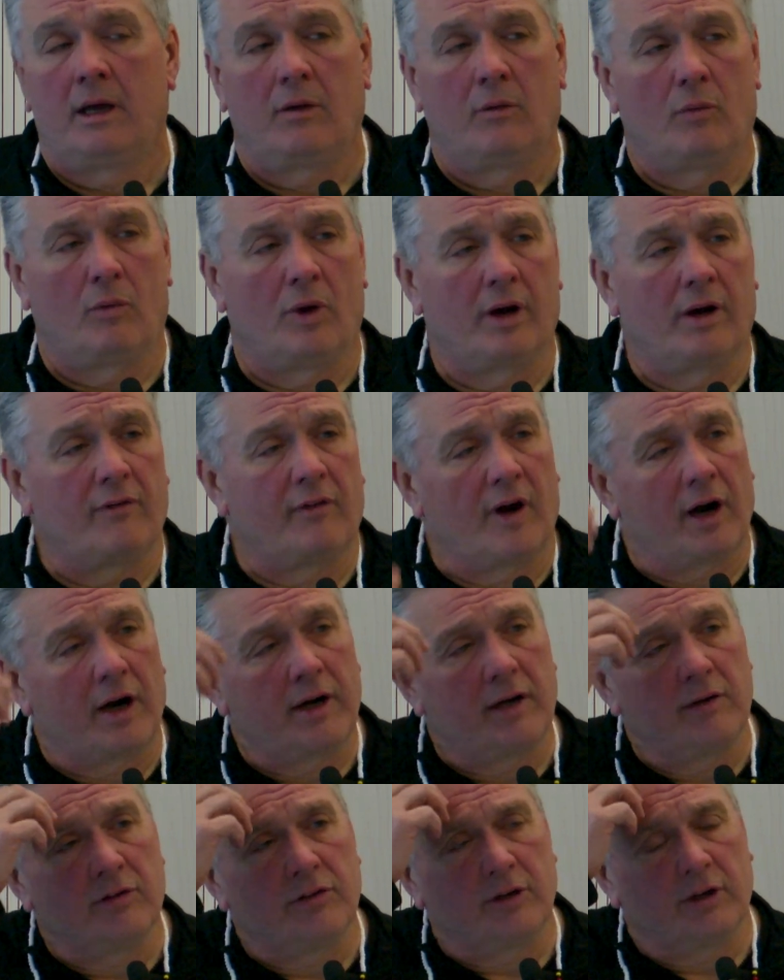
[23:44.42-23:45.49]
One of our
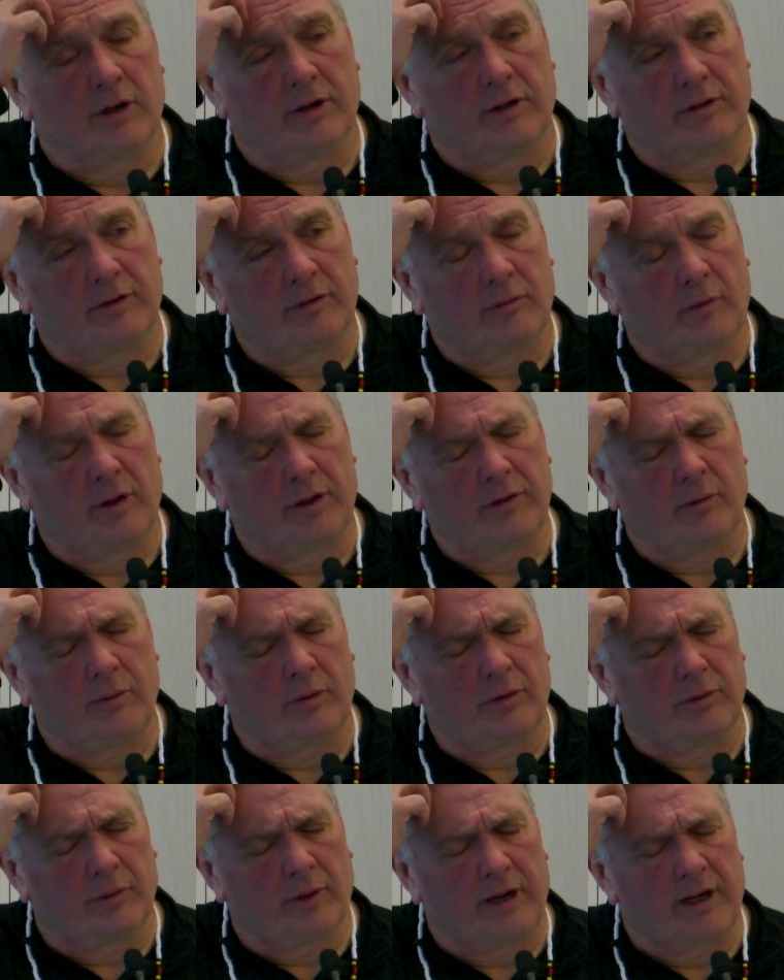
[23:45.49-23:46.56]
concerns, one that
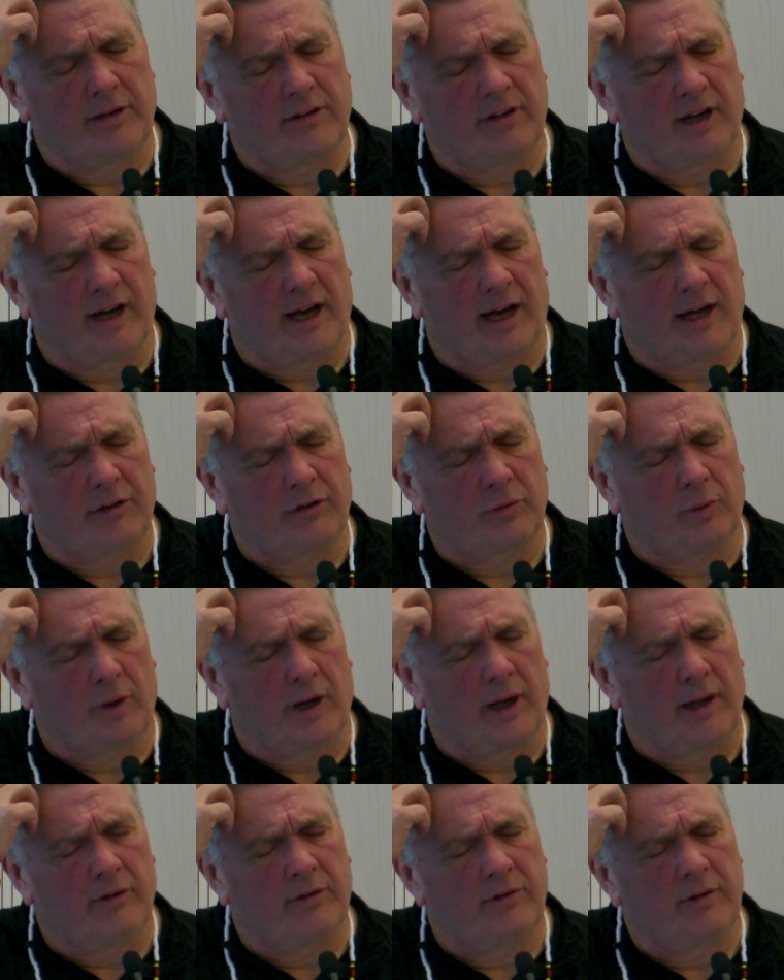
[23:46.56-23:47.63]
was raised to us,
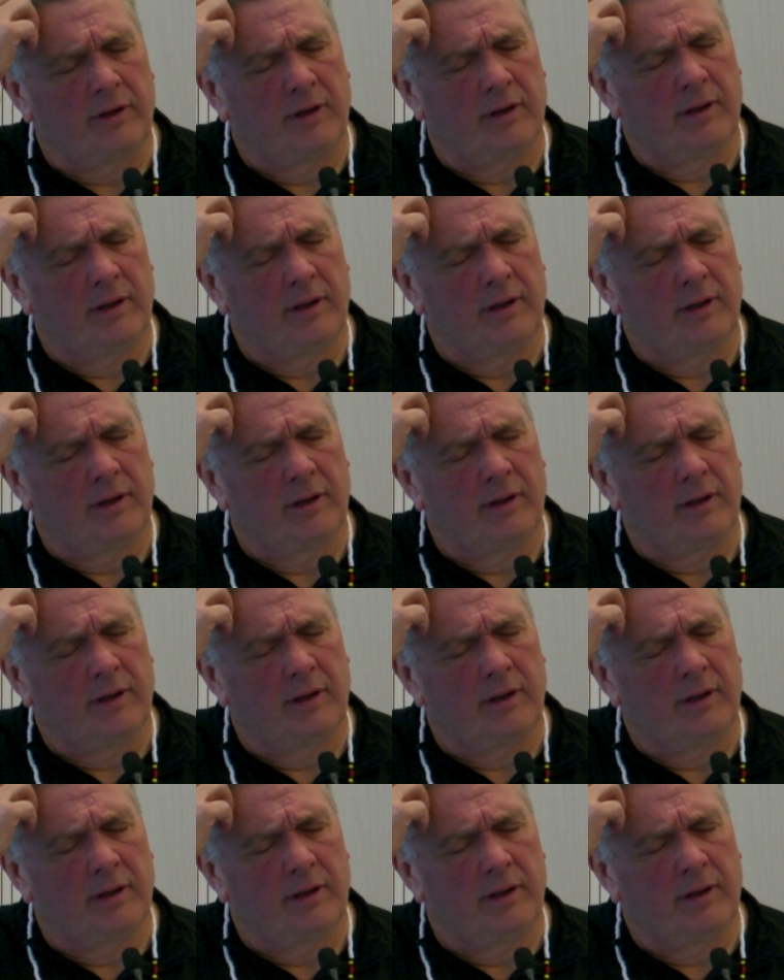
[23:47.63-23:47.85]
was